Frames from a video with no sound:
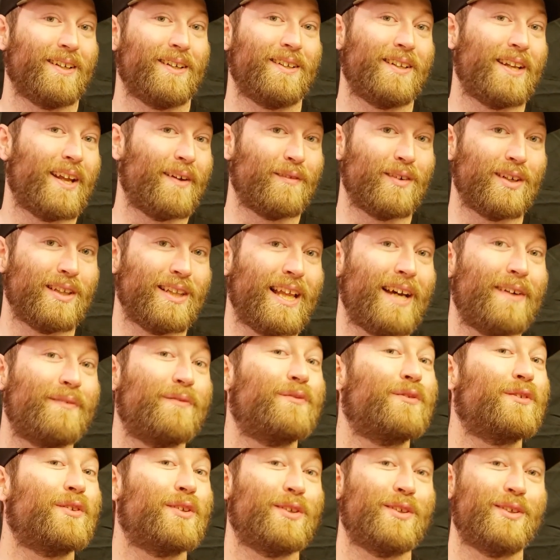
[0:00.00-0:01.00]

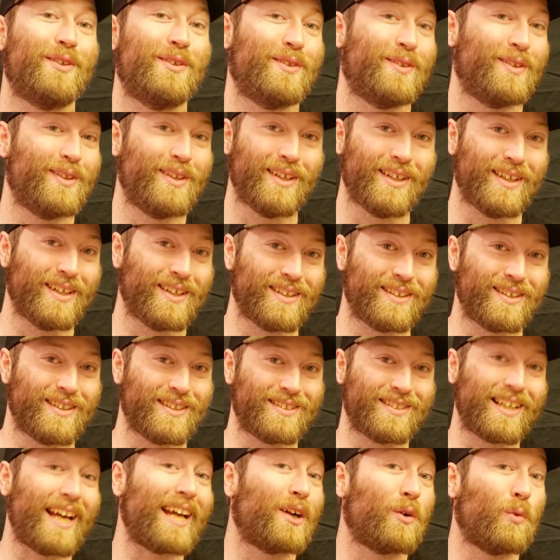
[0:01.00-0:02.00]
left the
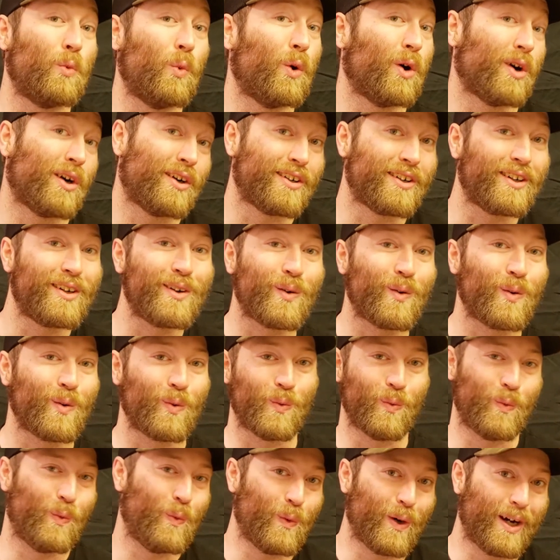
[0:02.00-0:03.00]
psych ward or
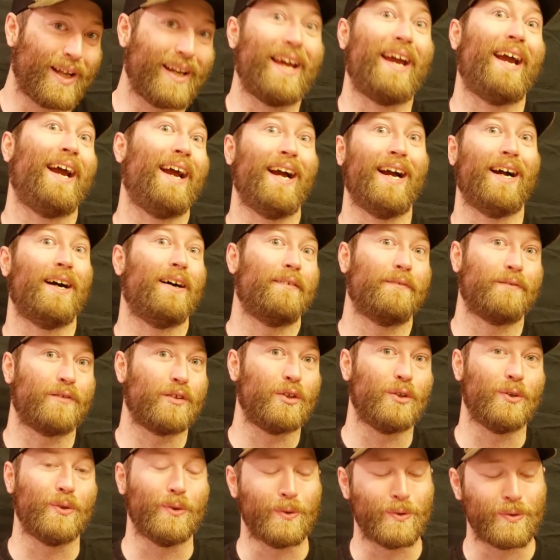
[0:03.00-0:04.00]
what have
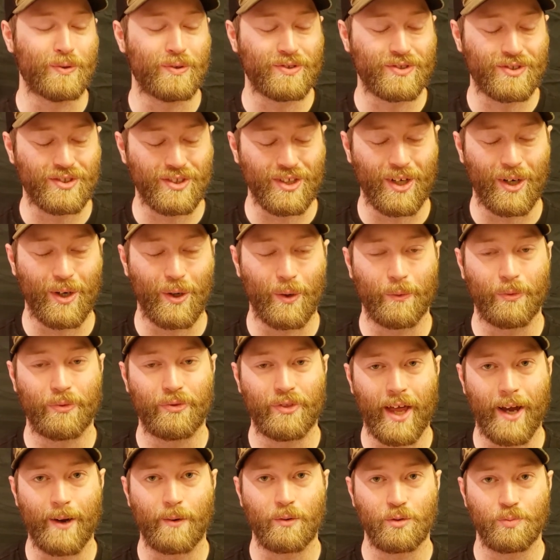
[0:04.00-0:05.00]
you. So
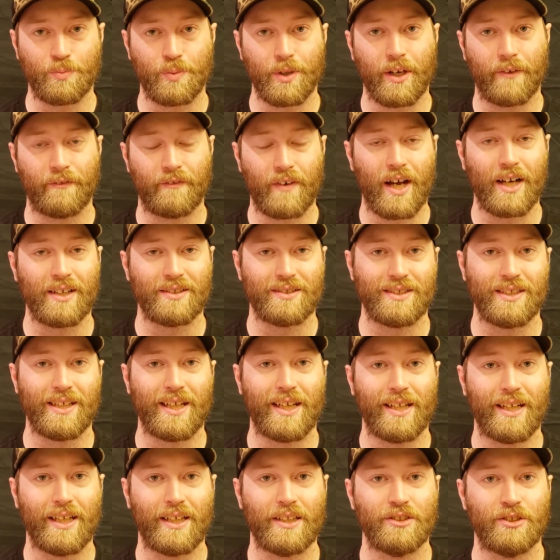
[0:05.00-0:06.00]
that was pretty
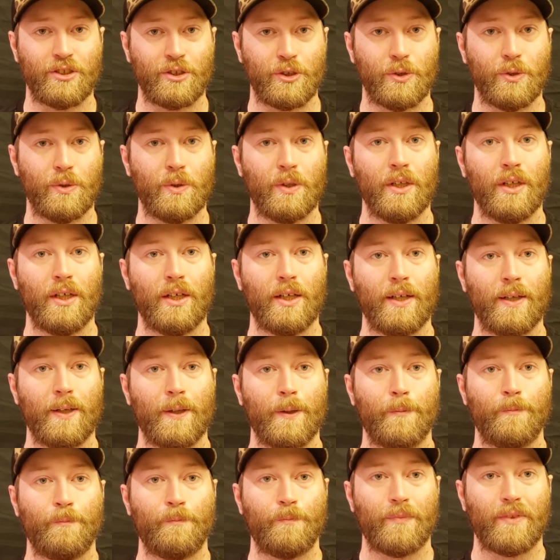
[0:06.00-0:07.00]
fascinating to
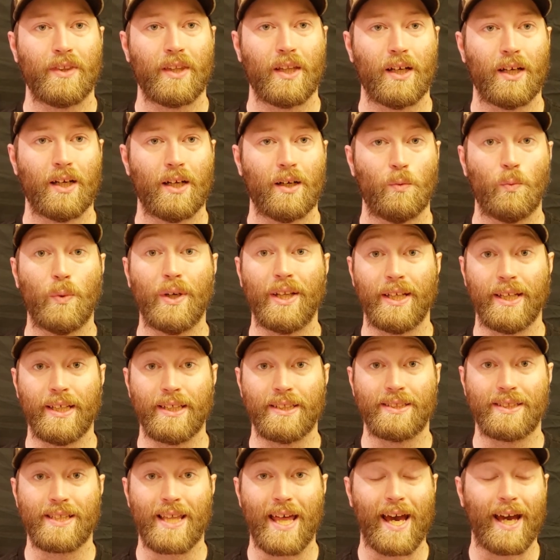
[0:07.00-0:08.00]

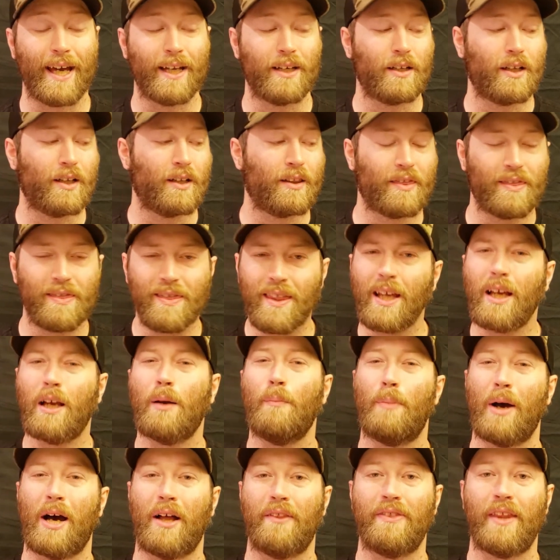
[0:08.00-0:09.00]
witness that and think
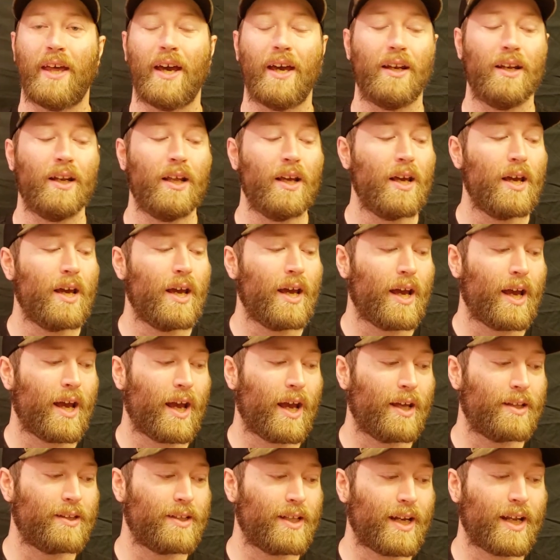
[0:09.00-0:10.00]
about that.
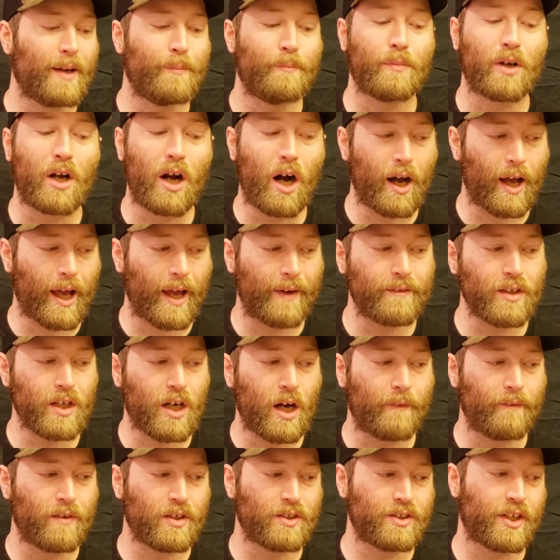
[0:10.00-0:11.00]
And then I'm having
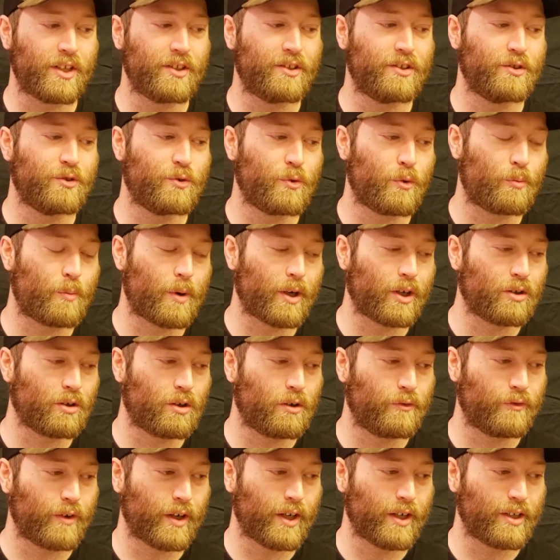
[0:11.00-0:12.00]
conversations with my
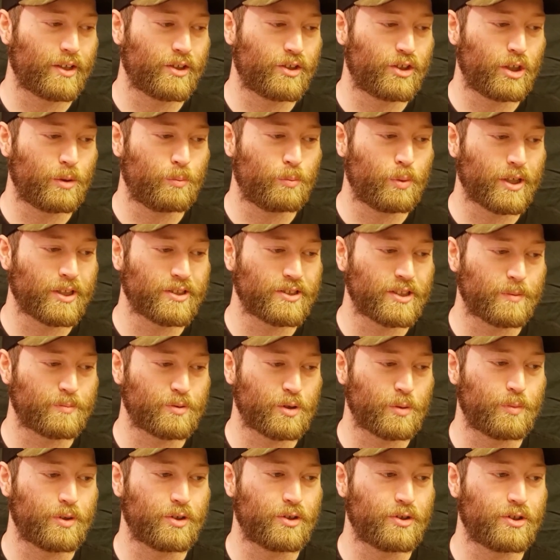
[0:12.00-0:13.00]
girlfriend, and she brings up
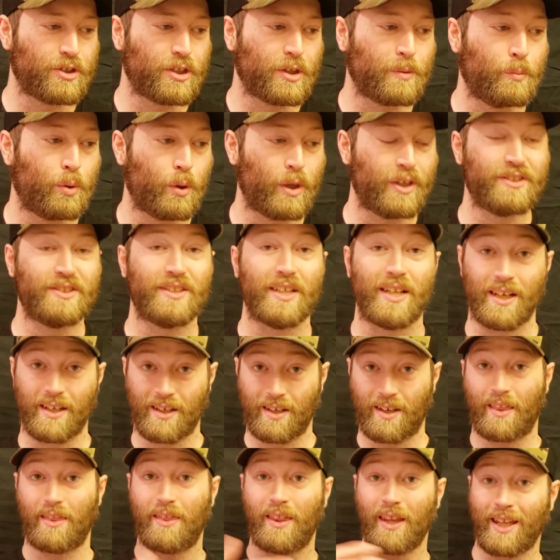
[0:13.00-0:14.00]
some interesting points that,
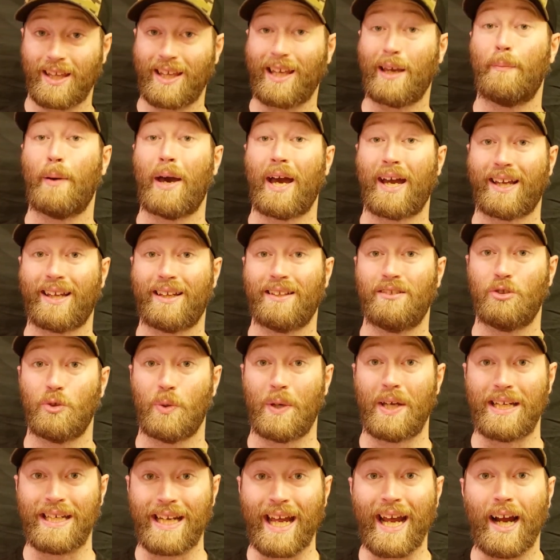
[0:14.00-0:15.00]
thinking back to
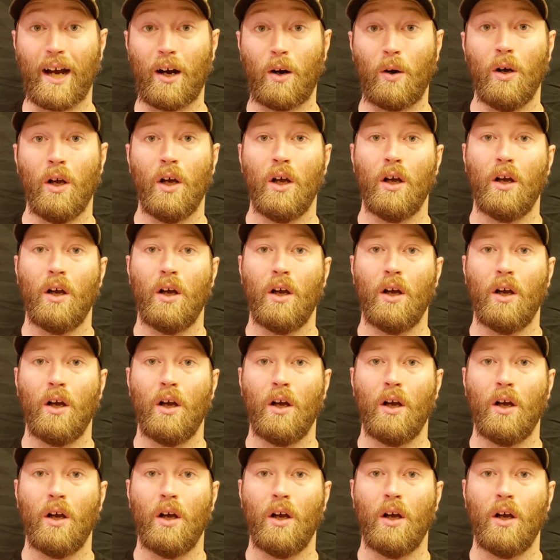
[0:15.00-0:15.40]
it now,